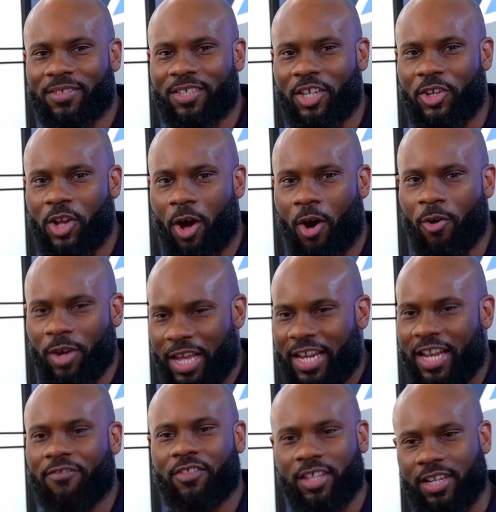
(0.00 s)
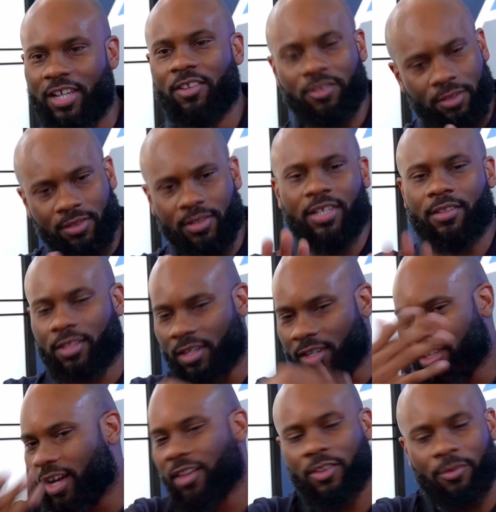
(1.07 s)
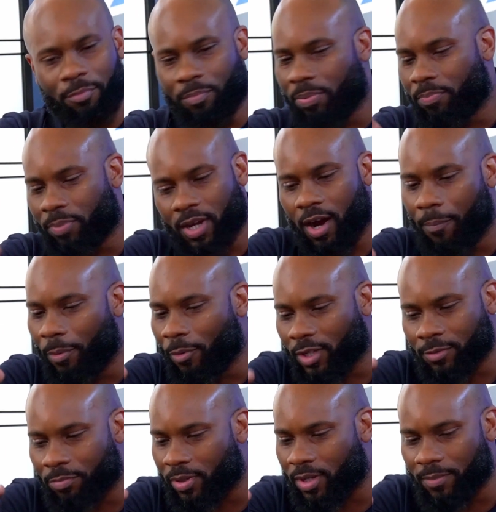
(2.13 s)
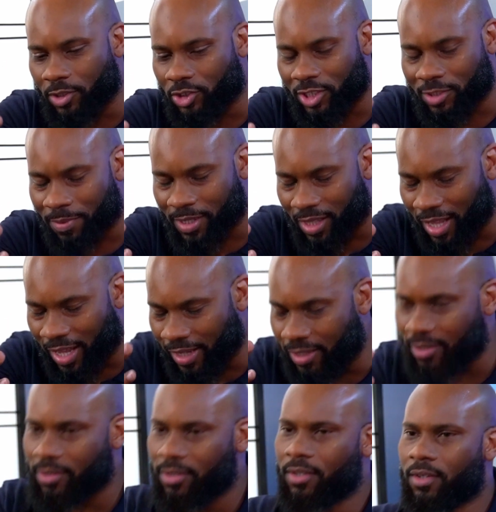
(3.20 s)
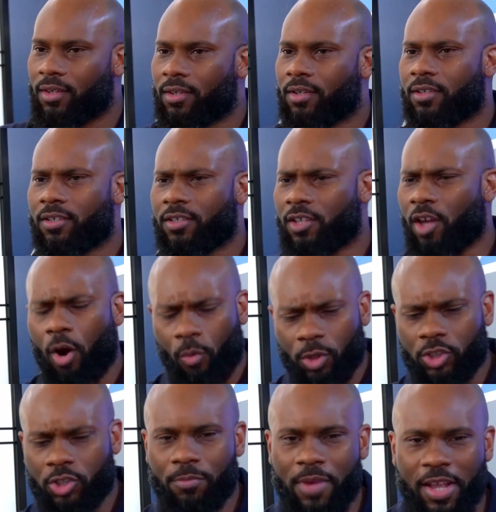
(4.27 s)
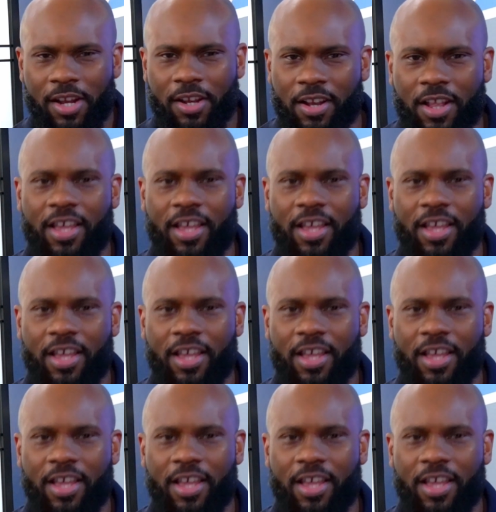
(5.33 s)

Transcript: And the other couple could pretty much just be like, yo, what you mean?